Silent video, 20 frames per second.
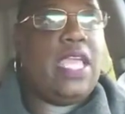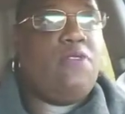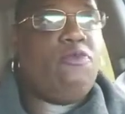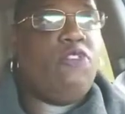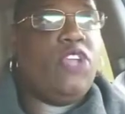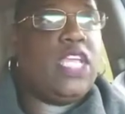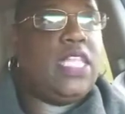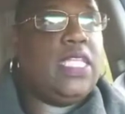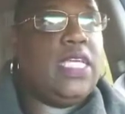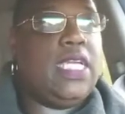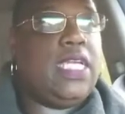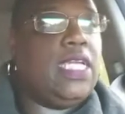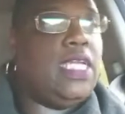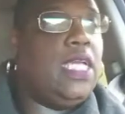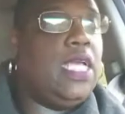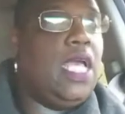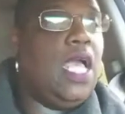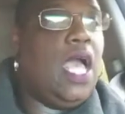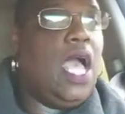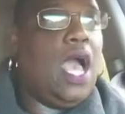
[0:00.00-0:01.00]
They
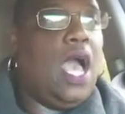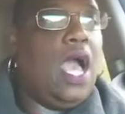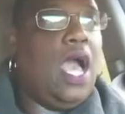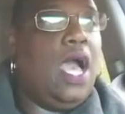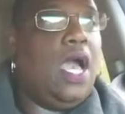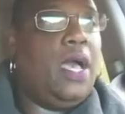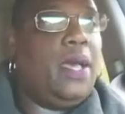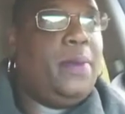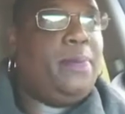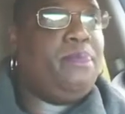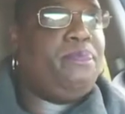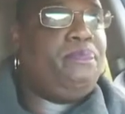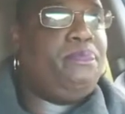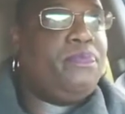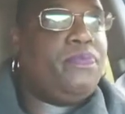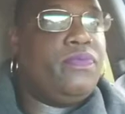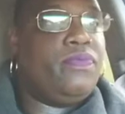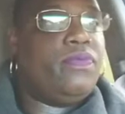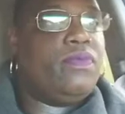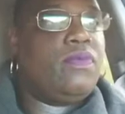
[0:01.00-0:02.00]
really,
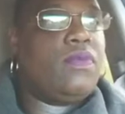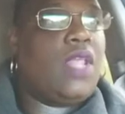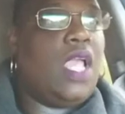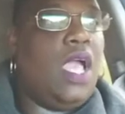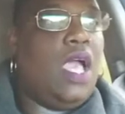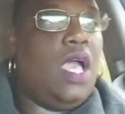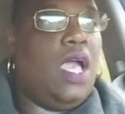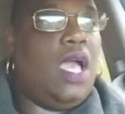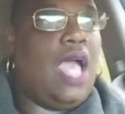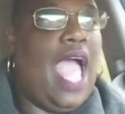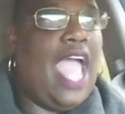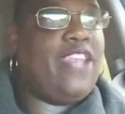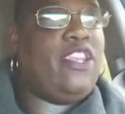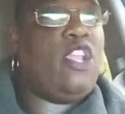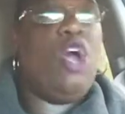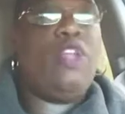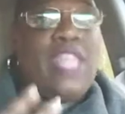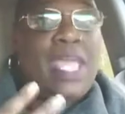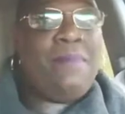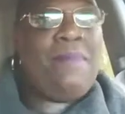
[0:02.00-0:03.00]
I
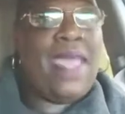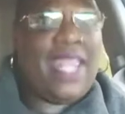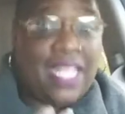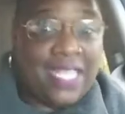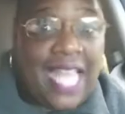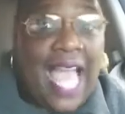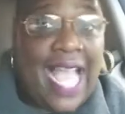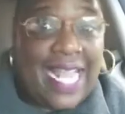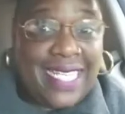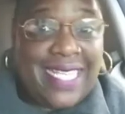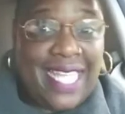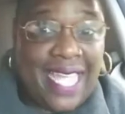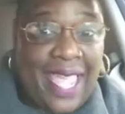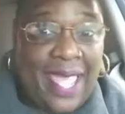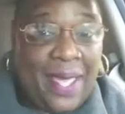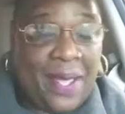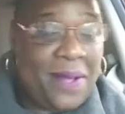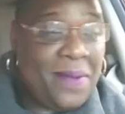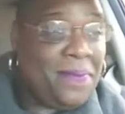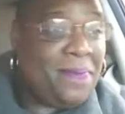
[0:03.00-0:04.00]
know they meant a lot to
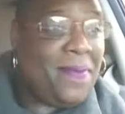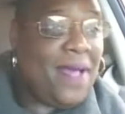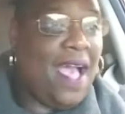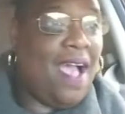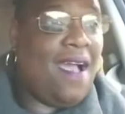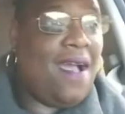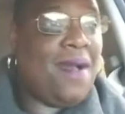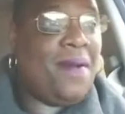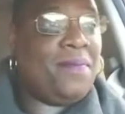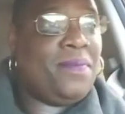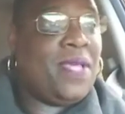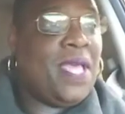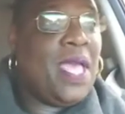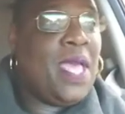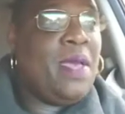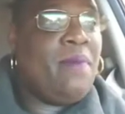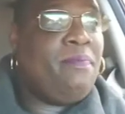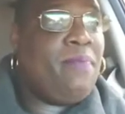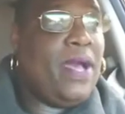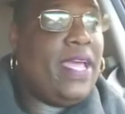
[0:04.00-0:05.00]
him,
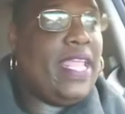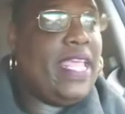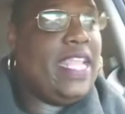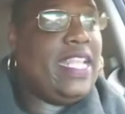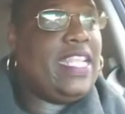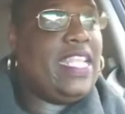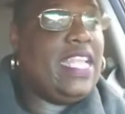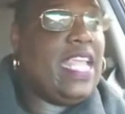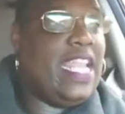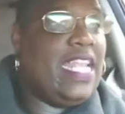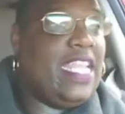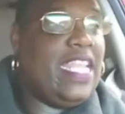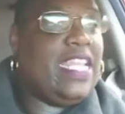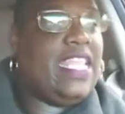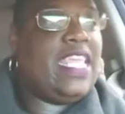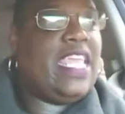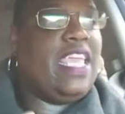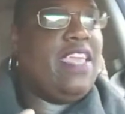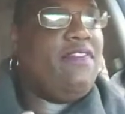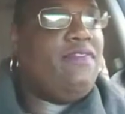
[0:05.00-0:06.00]
but
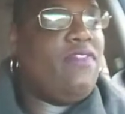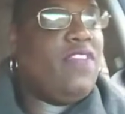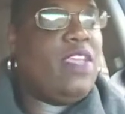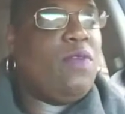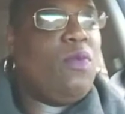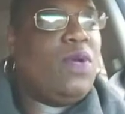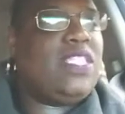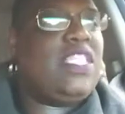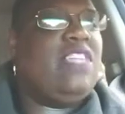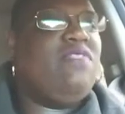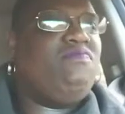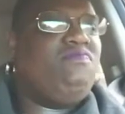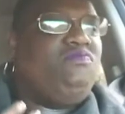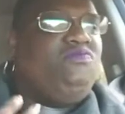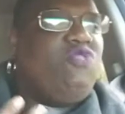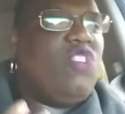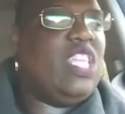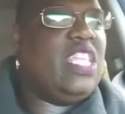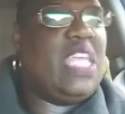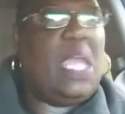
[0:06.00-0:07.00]
it wasn't
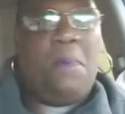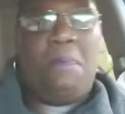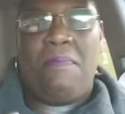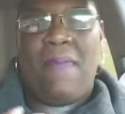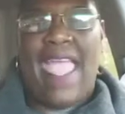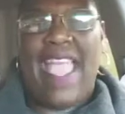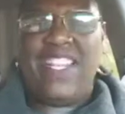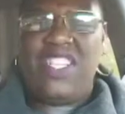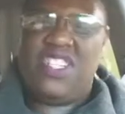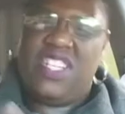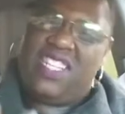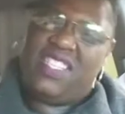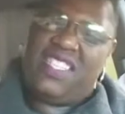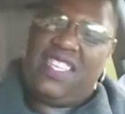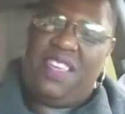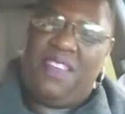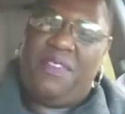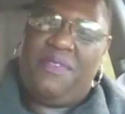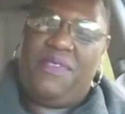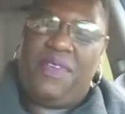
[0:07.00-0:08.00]
really
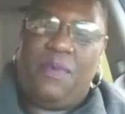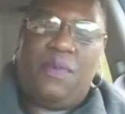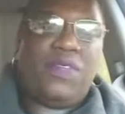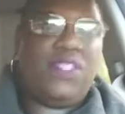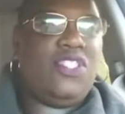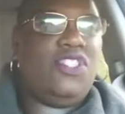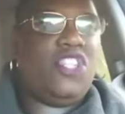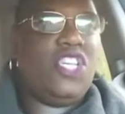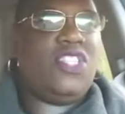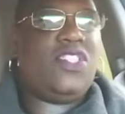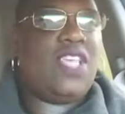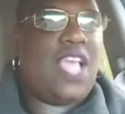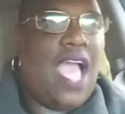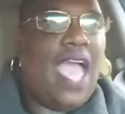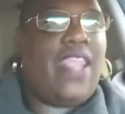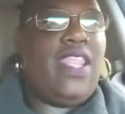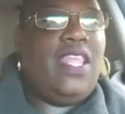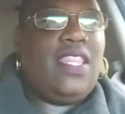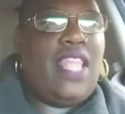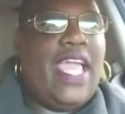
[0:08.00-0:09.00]
imaginative. It was just
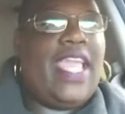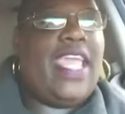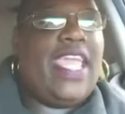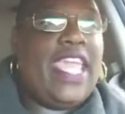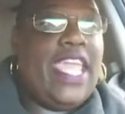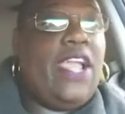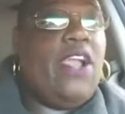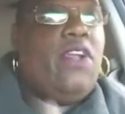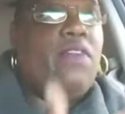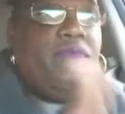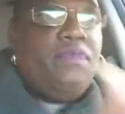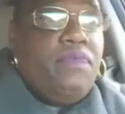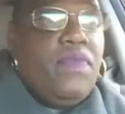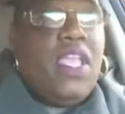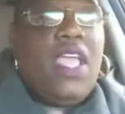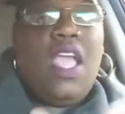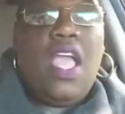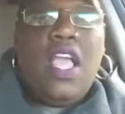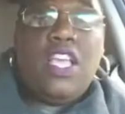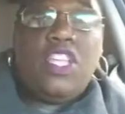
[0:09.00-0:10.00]
kind of like, here,
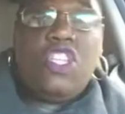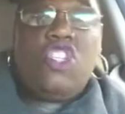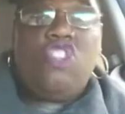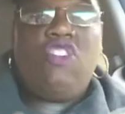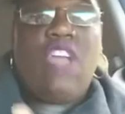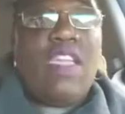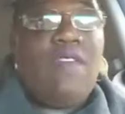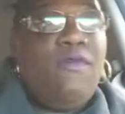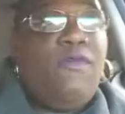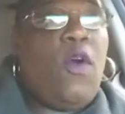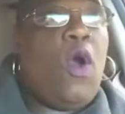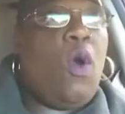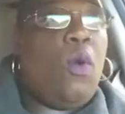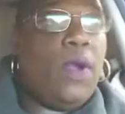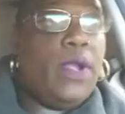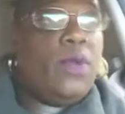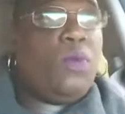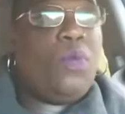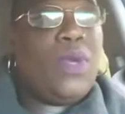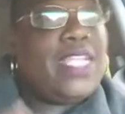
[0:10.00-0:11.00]

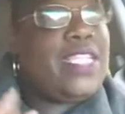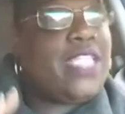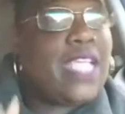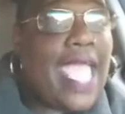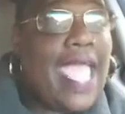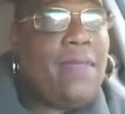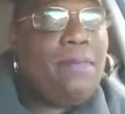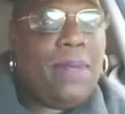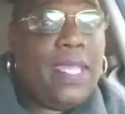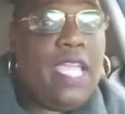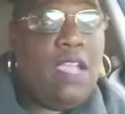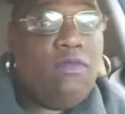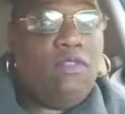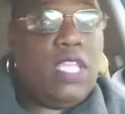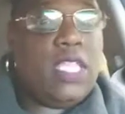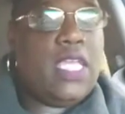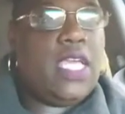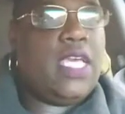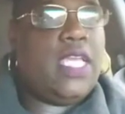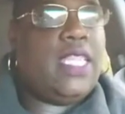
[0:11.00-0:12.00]
straightforward, which can be a
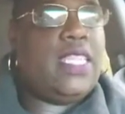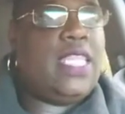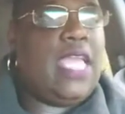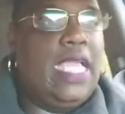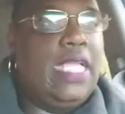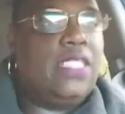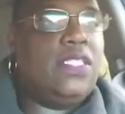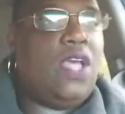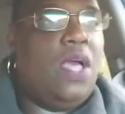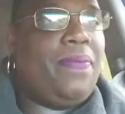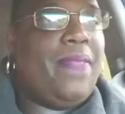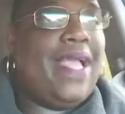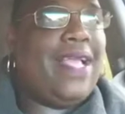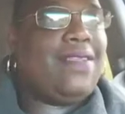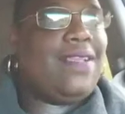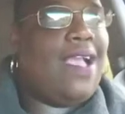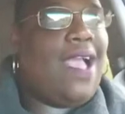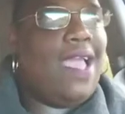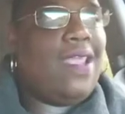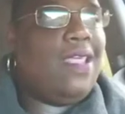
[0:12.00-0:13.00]
really good thing. So I'm
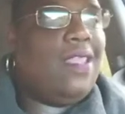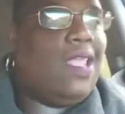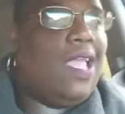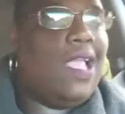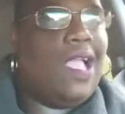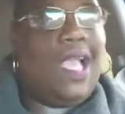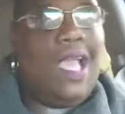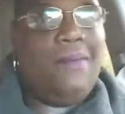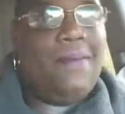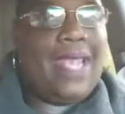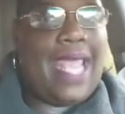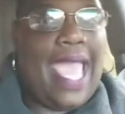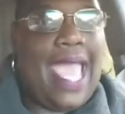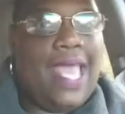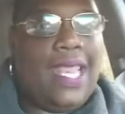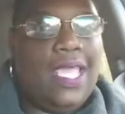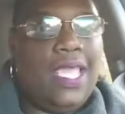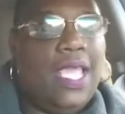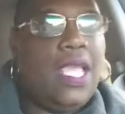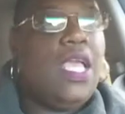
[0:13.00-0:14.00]
not kind of like coming
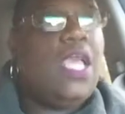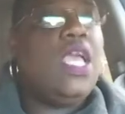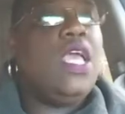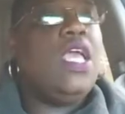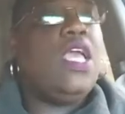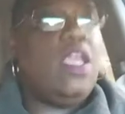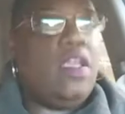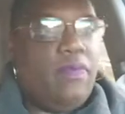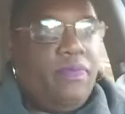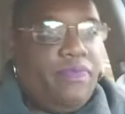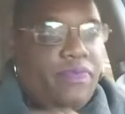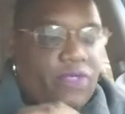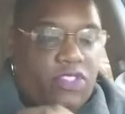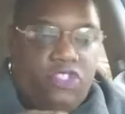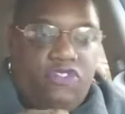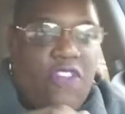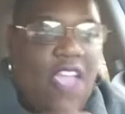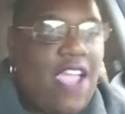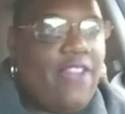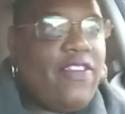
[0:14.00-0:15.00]
at it.
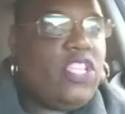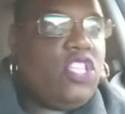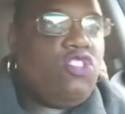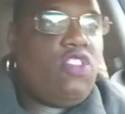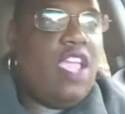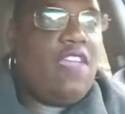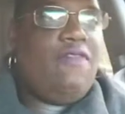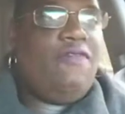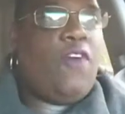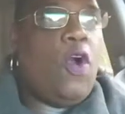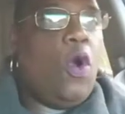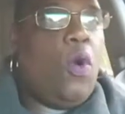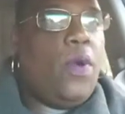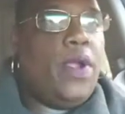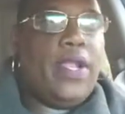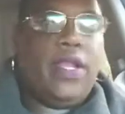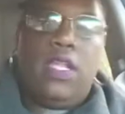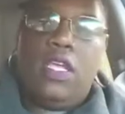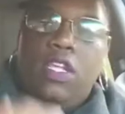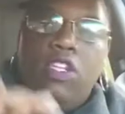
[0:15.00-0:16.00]
Very
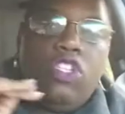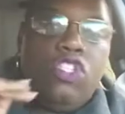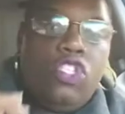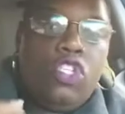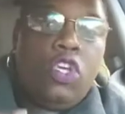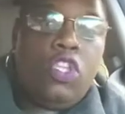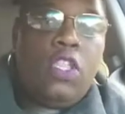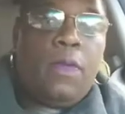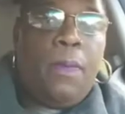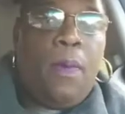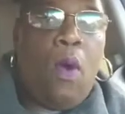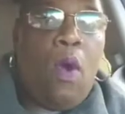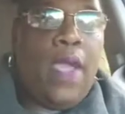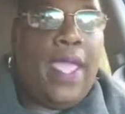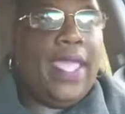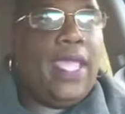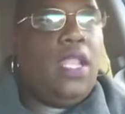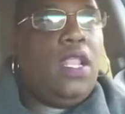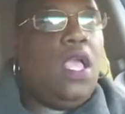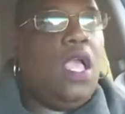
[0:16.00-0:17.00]
straightforward, to the
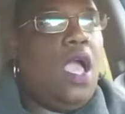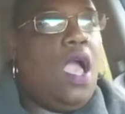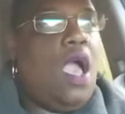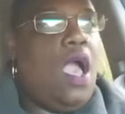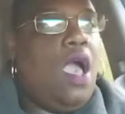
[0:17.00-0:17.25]
point.